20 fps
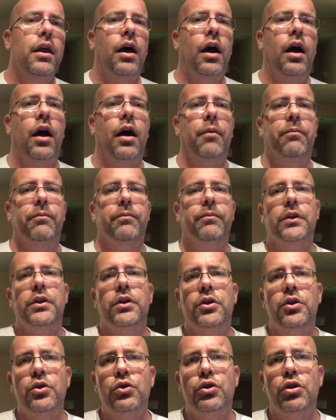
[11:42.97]
um,
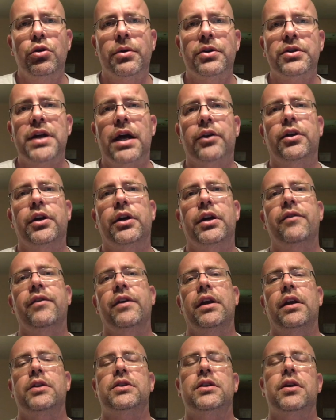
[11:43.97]
YouTubers out there,
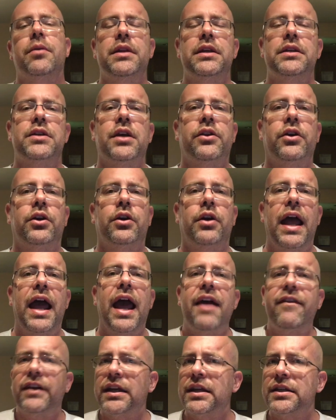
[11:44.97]
even, and some of these other
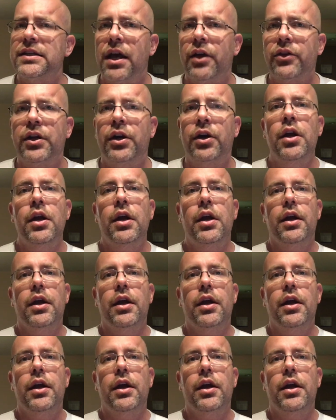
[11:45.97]
advocates out there